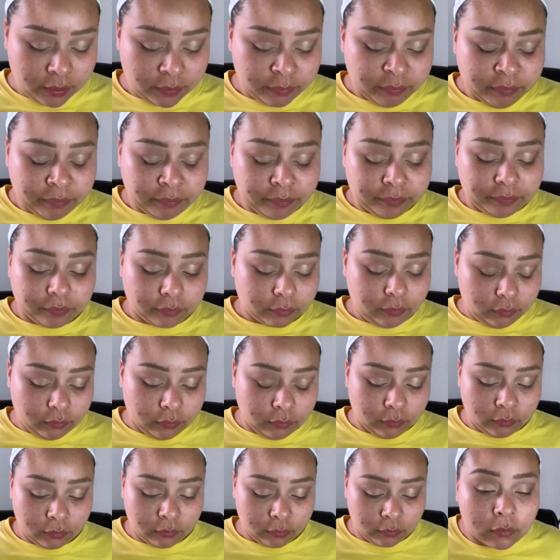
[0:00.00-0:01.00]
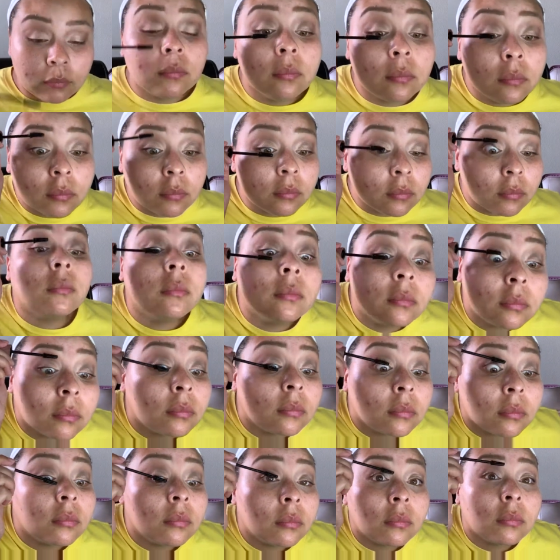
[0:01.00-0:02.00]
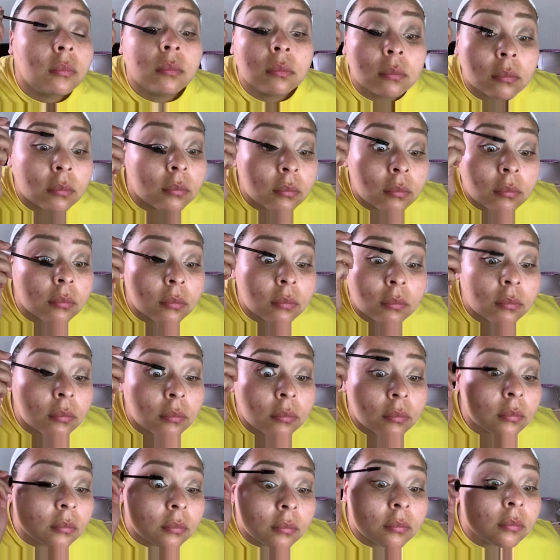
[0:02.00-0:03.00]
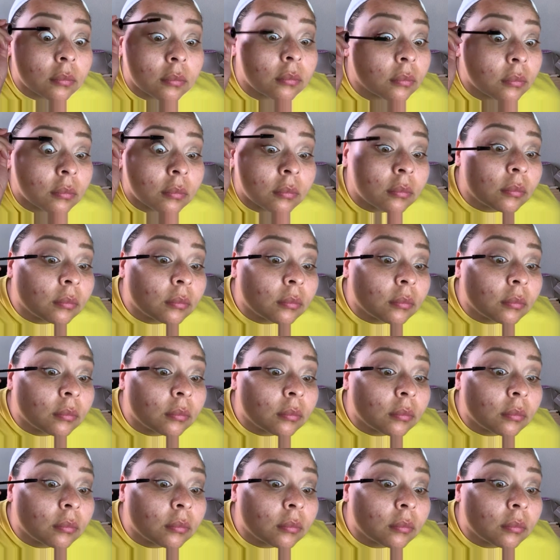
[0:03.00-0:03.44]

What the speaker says: (no one is talking)